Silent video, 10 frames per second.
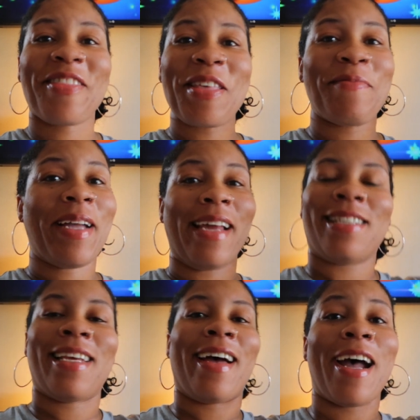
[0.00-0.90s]
I think we got the
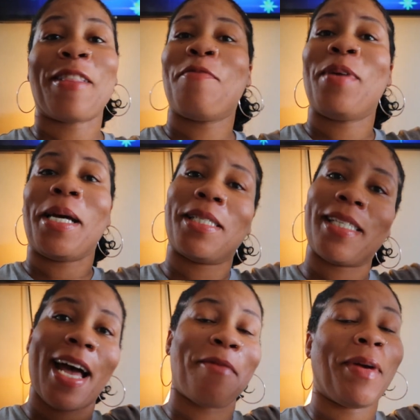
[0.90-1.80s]
shot. I think we got the
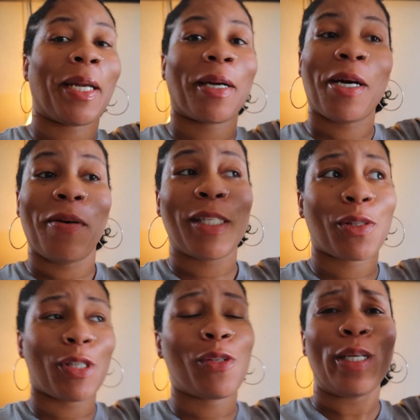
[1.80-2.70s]
shot. We gotta go. It's
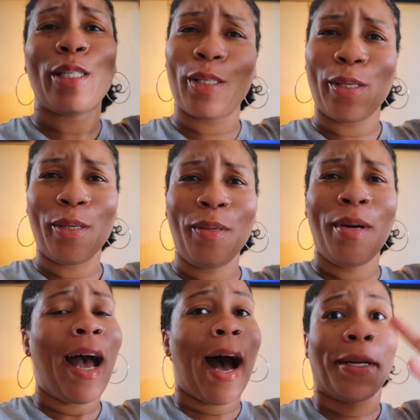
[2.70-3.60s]
three twenty-two.
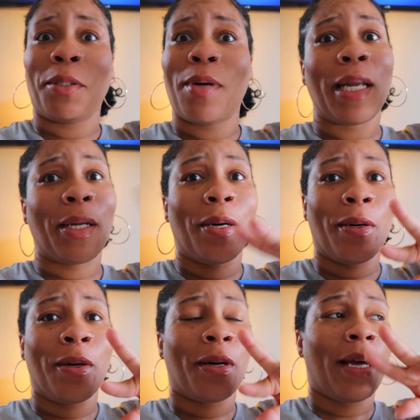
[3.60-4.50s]
I don't know how
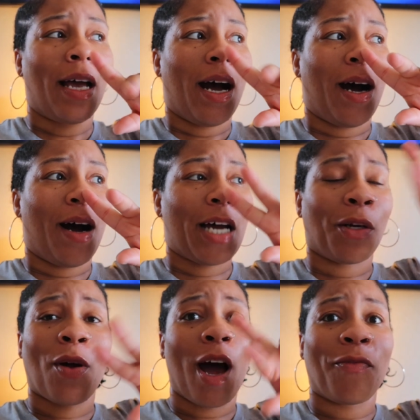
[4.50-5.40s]
long. Uh, I don't
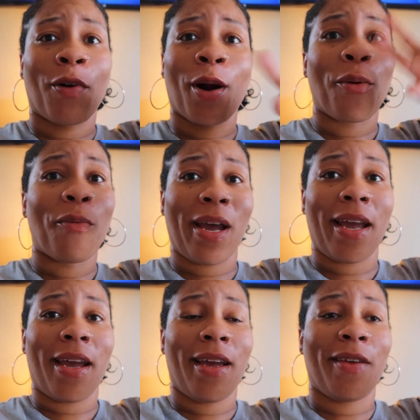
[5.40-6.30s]
know how far
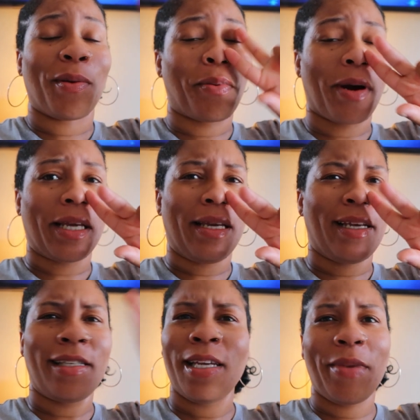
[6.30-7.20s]
away the party
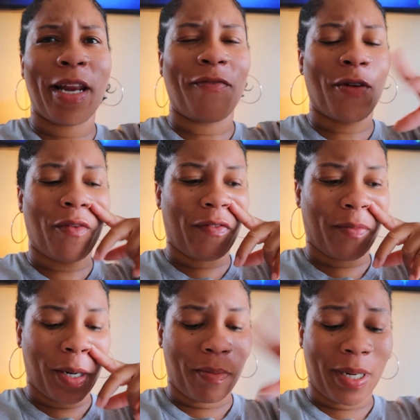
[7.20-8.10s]
is. Shouldn't be that far away
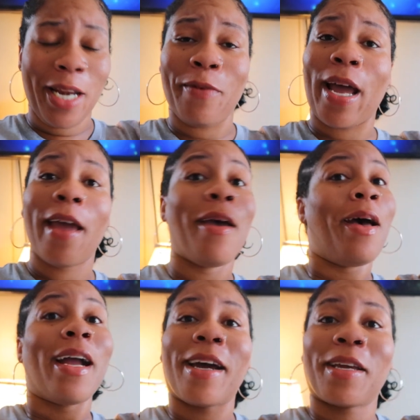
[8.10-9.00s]
from here. But anyway,
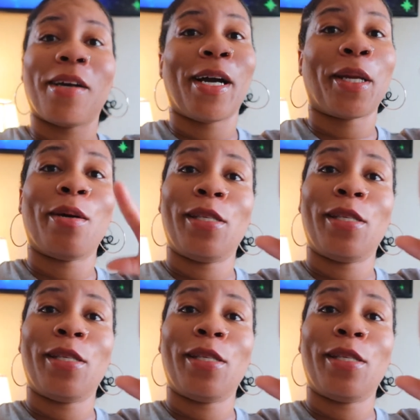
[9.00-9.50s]
gotta go. Gotta go.